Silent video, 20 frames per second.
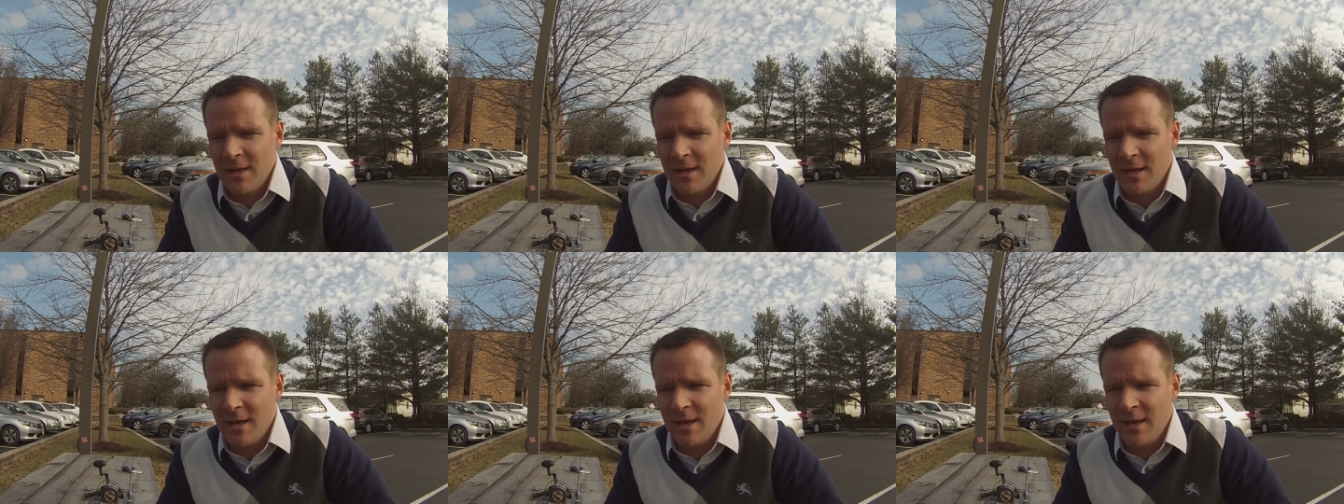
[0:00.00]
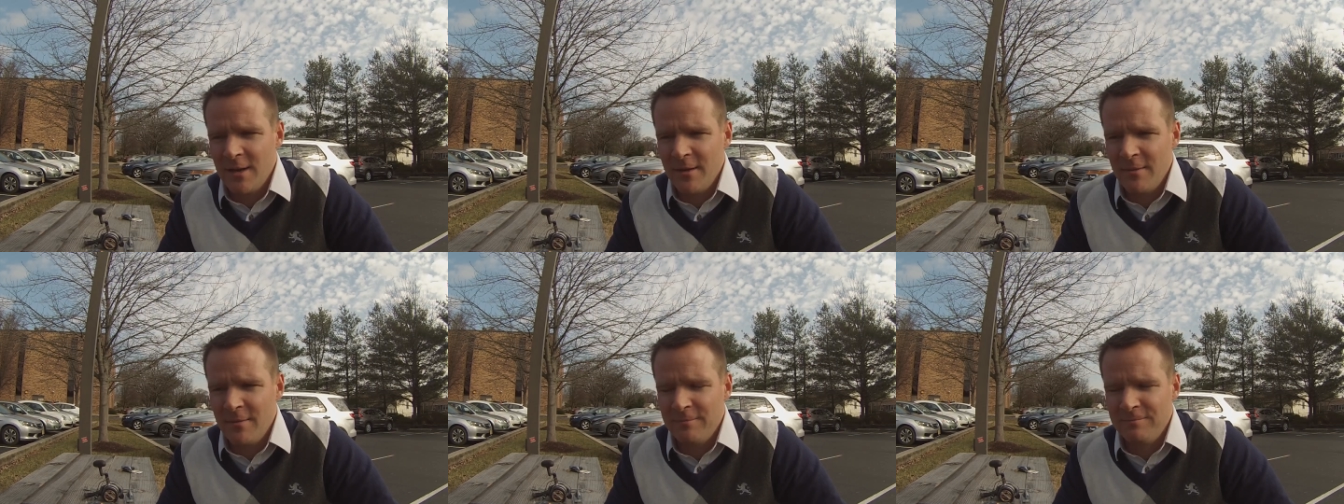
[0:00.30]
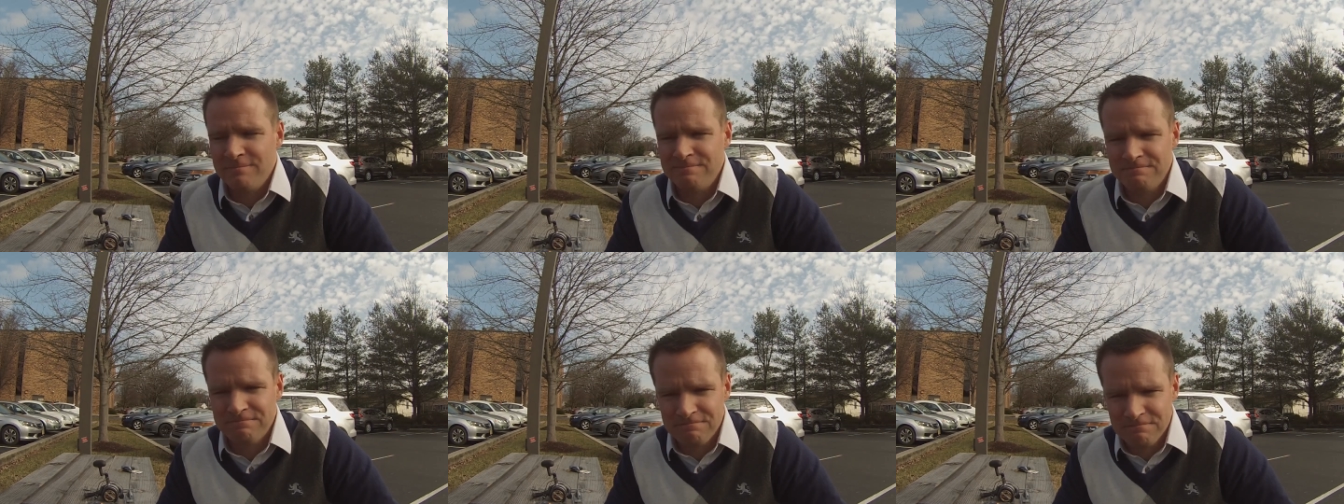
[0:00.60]
um,
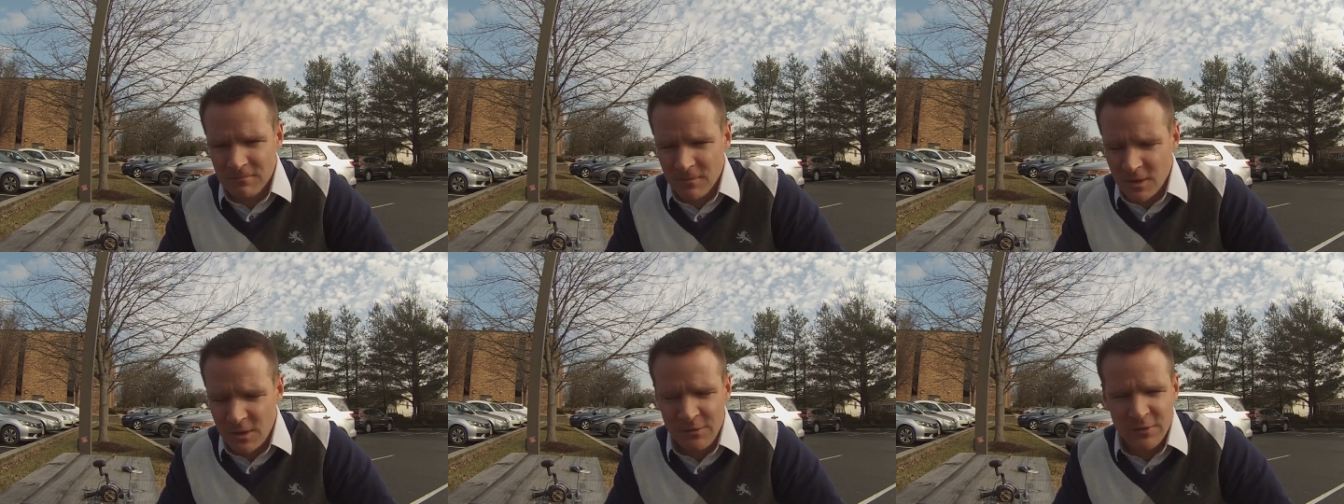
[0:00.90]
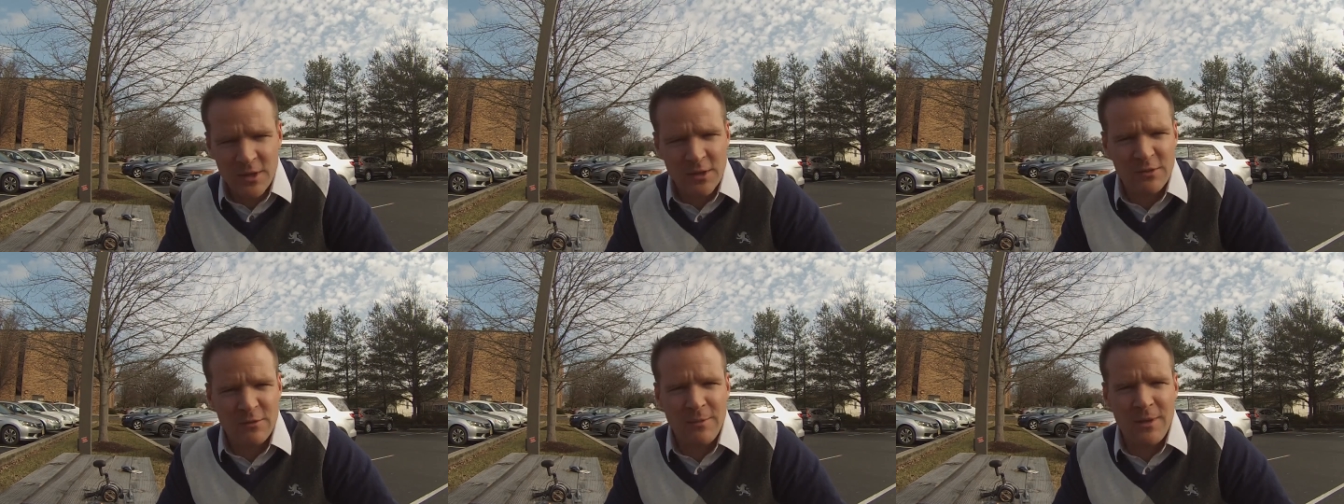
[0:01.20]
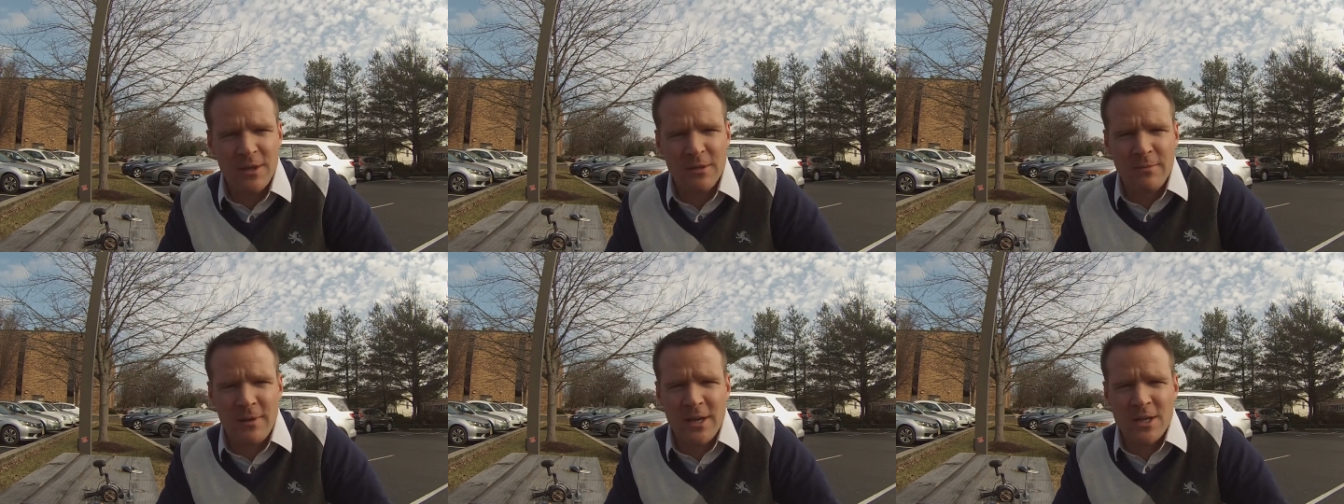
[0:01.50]
you've given
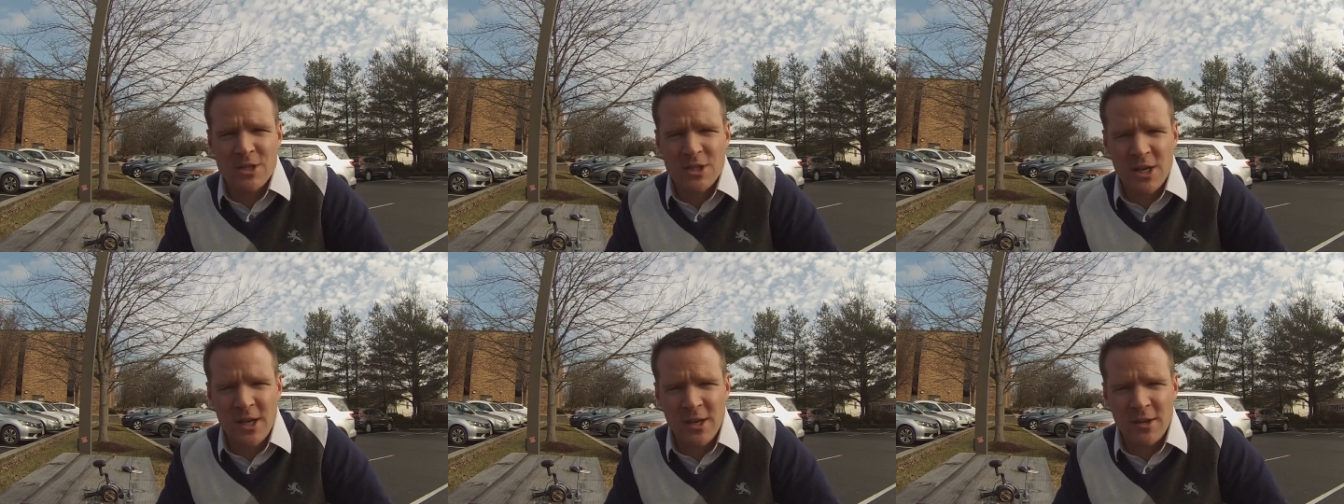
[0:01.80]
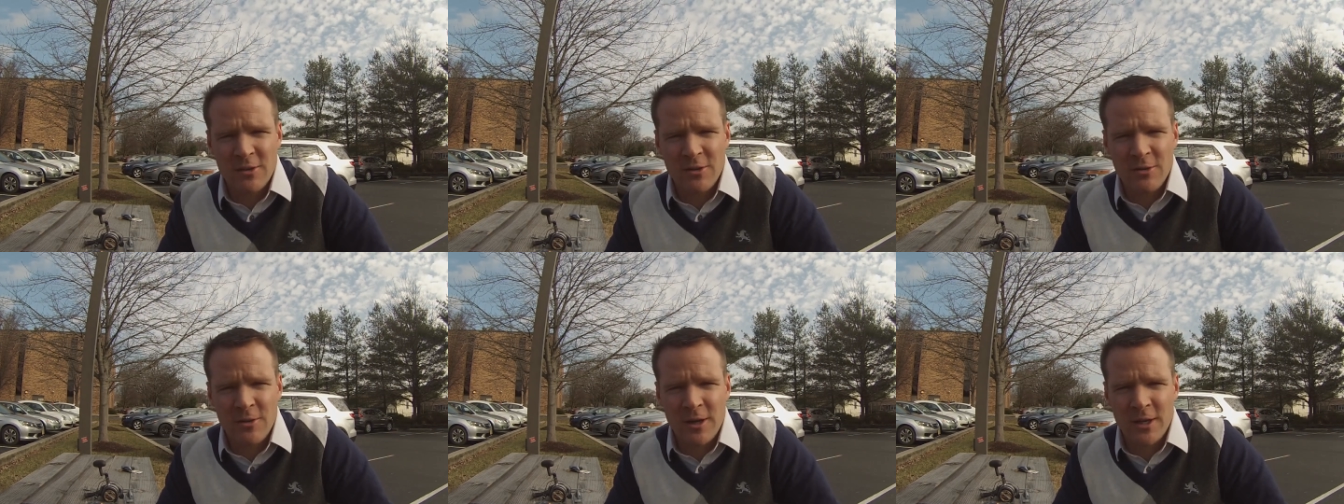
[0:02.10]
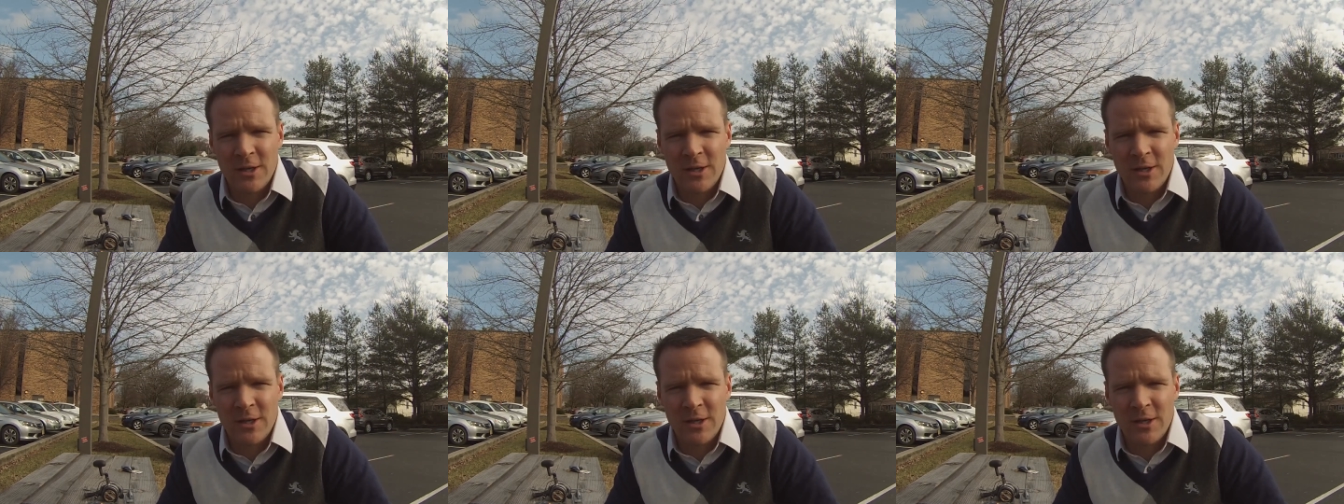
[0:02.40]
me to my channel.